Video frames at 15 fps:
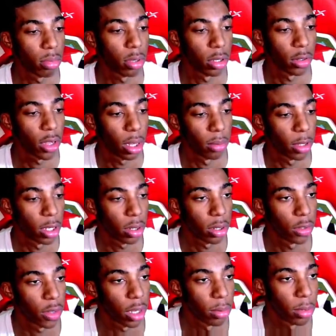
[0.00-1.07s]
Good job, y'all.
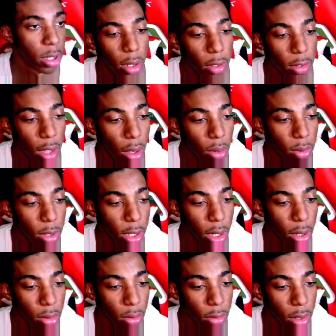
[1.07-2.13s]
Good job, y'all. Let's go with it,
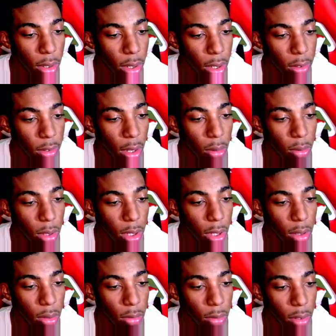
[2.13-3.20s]
coach. Let's go with it,
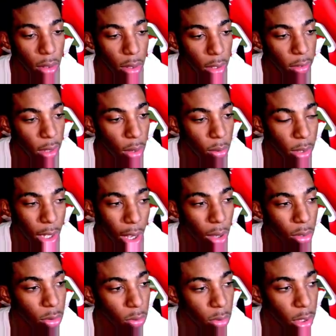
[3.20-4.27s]
coach. Let's go with it. Oh,
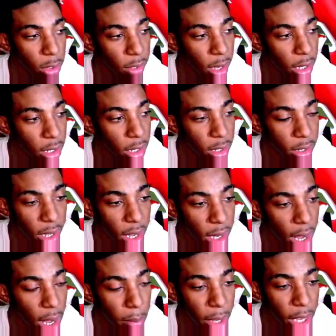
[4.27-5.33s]
you run a tight end attack.
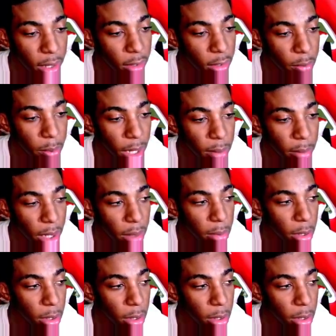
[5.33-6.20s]
I made this play, baby.